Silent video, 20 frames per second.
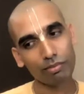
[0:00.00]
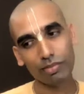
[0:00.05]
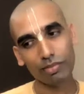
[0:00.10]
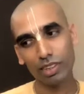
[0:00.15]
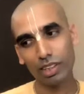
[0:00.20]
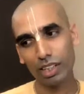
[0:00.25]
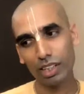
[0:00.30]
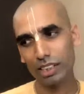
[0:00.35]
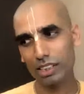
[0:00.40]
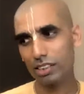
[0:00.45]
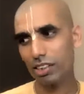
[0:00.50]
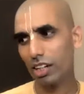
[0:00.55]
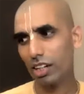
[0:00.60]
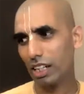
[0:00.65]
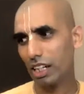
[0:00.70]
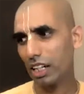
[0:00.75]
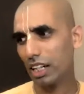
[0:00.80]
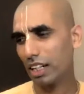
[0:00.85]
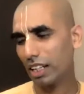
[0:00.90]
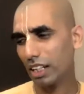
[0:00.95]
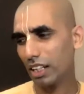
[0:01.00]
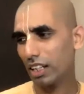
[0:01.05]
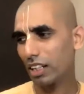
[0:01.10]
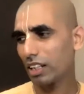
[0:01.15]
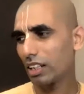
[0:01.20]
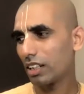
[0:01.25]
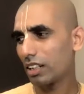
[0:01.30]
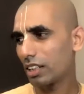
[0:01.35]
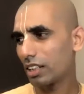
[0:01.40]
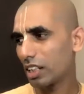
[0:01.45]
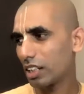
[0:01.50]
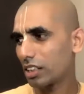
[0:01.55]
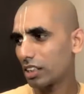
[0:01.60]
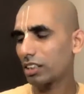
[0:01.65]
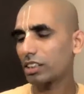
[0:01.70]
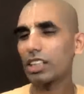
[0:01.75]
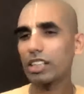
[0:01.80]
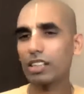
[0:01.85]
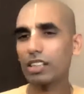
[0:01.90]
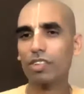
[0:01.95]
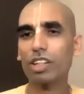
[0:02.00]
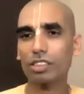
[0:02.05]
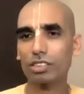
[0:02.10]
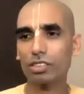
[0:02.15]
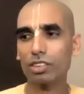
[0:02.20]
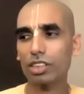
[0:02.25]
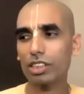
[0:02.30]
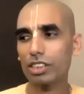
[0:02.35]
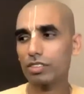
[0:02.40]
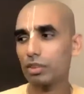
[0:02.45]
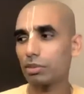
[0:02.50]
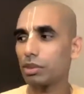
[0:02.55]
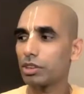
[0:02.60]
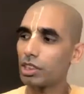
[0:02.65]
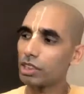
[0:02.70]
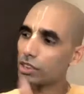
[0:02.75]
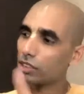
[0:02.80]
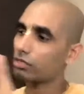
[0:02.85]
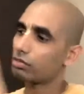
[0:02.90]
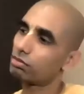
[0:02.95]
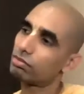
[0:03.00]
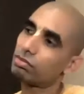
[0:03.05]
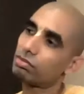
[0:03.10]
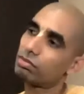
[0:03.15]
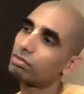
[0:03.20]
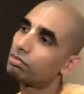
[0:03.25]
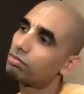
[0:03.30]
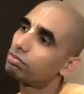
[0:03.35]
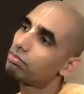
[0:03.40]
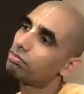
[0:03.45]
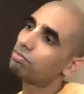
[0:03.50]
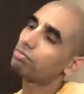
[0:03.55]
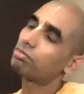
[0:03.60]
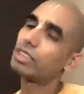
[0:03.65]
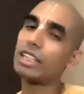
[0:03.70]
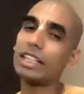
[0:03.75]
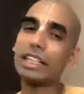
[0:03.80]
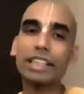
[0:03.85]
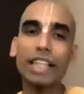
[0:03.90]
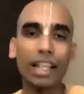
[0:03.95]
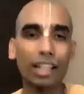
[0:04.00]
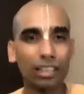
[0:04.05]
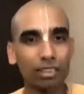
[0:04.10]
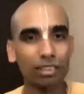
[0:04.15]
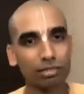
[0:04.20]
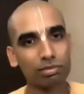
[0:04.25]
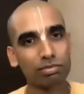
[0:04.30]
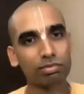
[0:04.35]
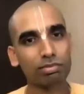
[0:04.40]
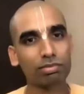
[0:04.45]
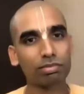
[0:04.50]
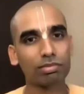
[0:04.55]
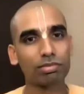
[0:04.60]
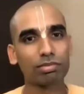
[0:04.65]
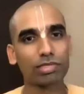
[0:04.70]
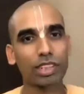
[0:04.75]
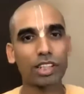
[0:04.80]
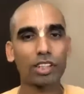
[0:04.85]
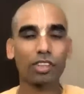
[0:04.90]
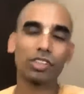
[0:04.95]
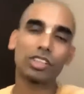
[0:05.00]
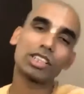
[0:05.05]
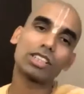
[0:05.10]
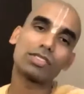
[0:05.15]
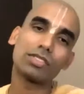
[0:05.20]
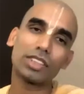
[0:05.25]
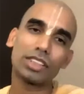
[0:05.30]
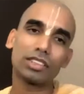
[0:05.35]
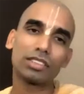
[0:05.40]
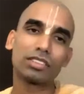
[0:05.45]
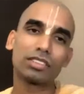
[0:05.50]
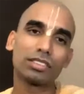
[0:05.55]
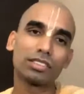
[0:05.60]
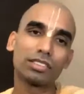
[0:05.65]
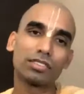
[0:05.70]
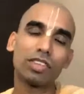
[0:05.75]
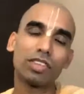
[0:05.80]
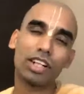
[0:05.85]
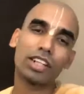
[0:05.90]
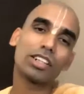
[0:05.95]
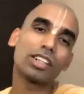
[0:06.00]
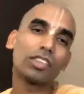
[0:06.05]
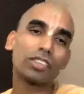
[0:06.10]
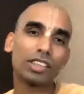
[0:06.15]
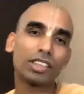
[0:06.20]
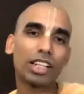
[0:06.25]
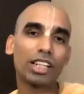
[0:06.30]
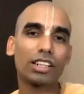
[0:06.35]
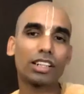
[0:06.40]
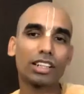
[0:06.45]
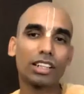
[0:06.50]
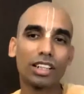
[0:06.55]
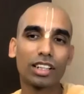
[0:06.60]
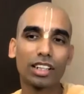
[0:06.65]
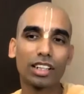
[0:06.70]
It's not like a taking shelter of Lord's lotus feet, just sitting there at lotus feet, falling down there.